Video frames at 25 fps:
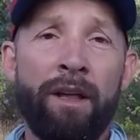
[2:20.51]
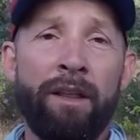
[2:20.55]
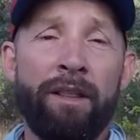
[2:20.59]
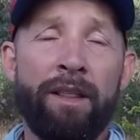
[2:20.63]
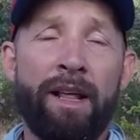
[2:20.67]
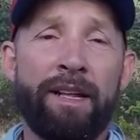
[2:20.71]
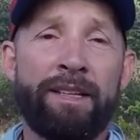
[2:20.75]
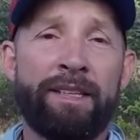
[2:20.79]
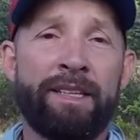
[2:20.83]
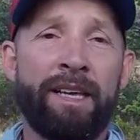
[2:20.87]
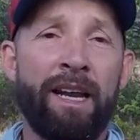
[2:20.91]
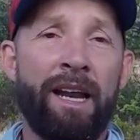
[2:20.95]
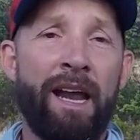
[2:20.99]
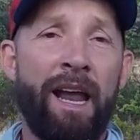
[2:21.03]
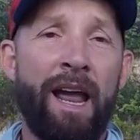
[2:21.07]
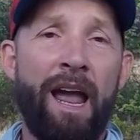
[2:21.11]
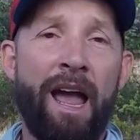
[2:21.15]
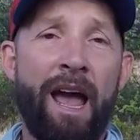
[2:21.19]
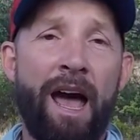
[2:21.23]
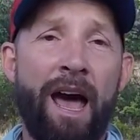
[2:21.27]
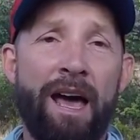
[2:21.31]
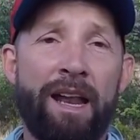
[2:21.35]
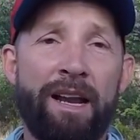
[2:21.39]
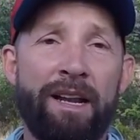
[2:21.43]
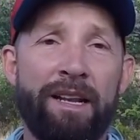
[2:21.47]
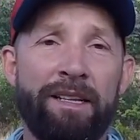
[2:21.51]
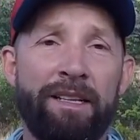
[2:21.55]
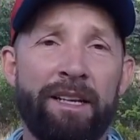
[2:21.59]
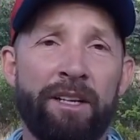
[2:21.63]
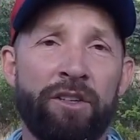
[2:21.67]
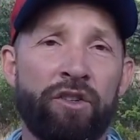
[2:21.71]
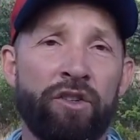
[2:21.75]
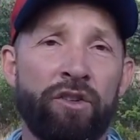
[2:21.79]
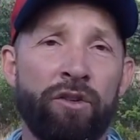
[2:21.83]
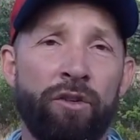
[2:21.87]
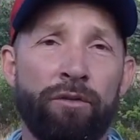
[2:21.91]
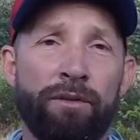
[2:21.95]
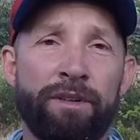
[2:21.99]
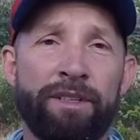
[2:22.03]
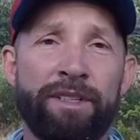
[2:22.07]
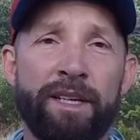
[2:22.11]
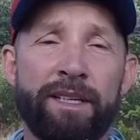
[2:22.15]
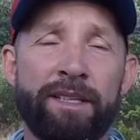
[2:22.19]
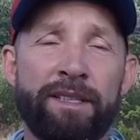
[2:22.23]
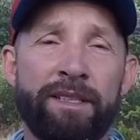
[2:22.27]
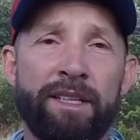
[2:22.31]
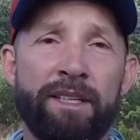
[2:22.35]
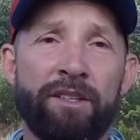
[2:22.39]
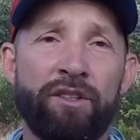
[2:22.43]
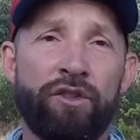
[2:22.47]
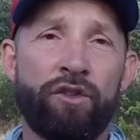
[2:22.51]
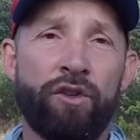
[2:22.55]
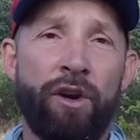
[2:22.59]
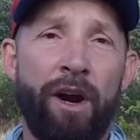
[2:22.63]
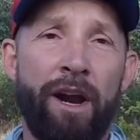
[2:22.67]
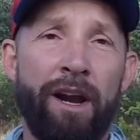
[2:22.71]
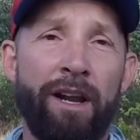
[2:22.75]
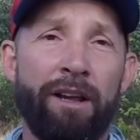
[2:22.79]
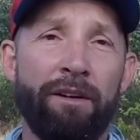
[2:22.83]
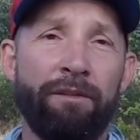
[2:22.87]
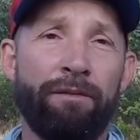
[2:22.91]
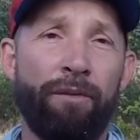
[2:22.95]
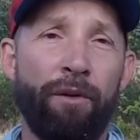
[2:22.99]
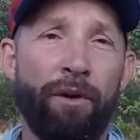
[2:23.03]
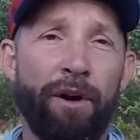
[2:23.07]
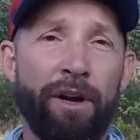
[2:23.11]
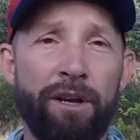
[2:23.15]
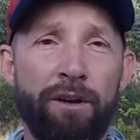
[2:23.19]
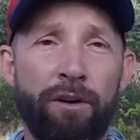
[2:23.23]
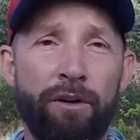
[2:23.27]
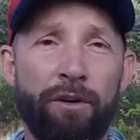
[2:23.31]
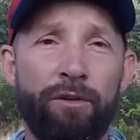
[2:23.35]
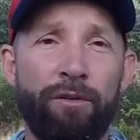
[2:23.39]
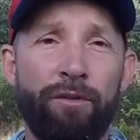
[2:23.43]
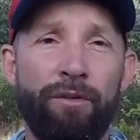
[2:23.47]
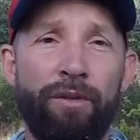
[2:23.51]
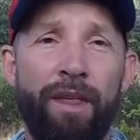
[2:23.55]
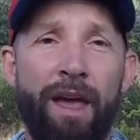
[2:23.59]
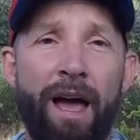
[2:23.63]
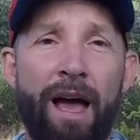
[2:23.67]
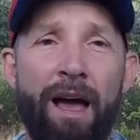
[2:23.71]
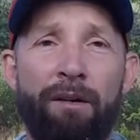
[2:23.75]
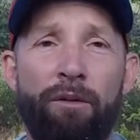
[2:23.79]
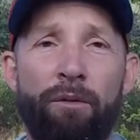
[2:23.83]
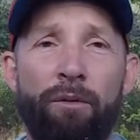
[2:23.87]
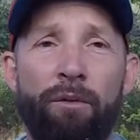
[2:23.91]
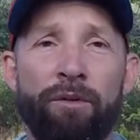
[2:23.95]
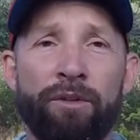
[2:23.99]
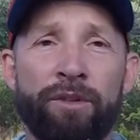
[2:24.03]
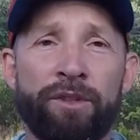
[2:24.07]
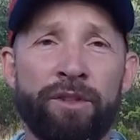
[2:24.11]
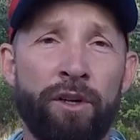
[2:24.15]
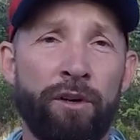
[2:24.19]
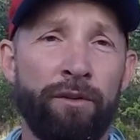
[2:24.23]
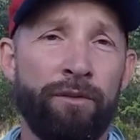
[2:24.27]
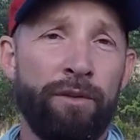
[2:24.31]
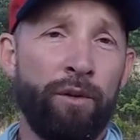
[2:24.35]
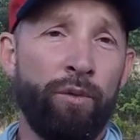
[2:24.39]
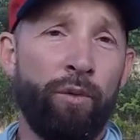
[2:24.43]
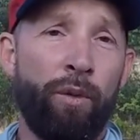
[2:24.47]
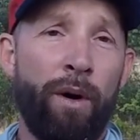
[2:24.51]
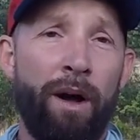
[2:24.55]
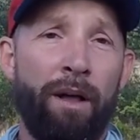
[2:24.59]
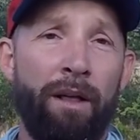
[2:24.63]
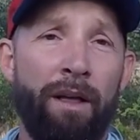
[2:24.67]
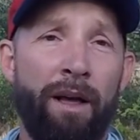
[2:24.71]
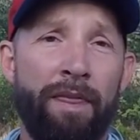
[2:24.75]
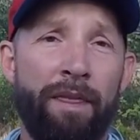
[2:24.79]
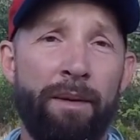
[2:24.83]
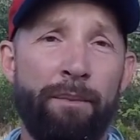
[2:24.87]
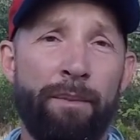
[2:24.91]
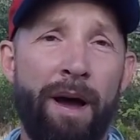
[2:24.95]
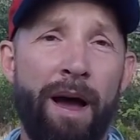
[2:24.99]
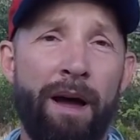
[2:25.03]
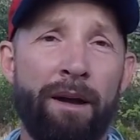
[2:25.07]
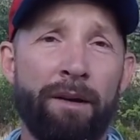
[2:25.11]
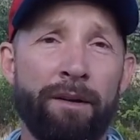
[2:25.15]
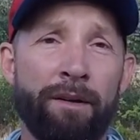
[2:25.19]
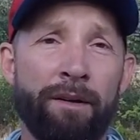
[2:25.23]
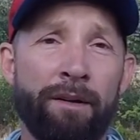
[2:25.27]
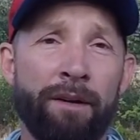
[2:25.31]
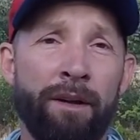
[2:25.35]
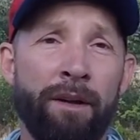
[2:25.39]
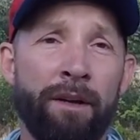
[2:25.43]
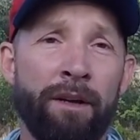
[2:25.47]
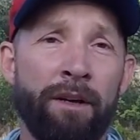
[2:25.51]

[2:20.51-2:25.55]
That's going to add additional resistance training for you. That will serve you well on the mountain.